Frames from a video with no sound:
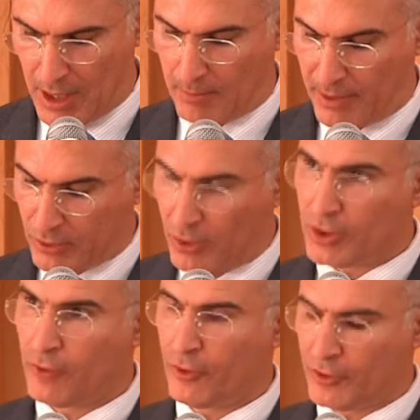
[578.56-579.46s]
but
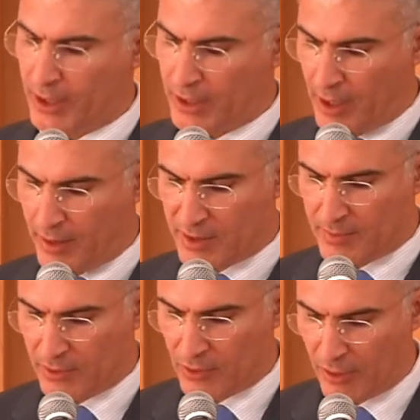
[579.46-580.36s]
also for the
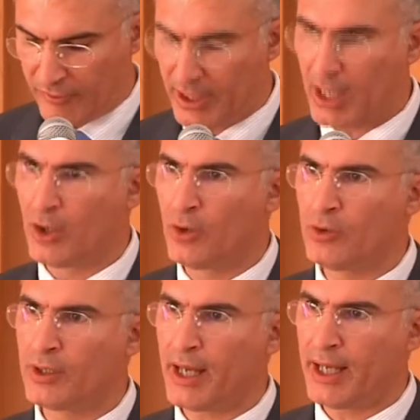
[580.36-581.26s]
enhancement of
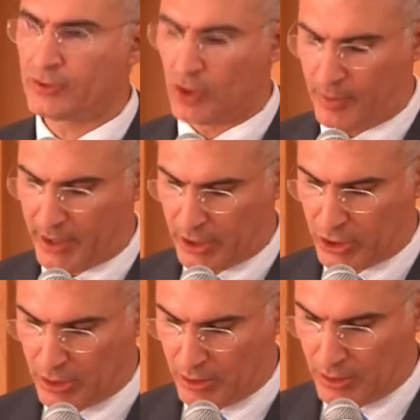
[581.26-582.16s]
dialogue and
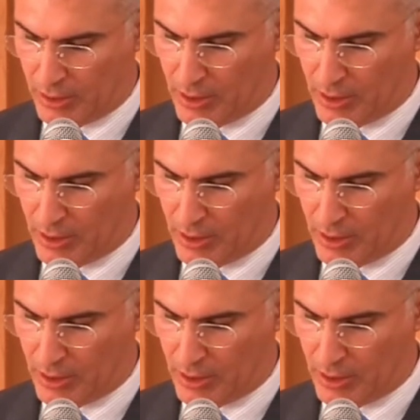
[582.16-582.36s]
cooperation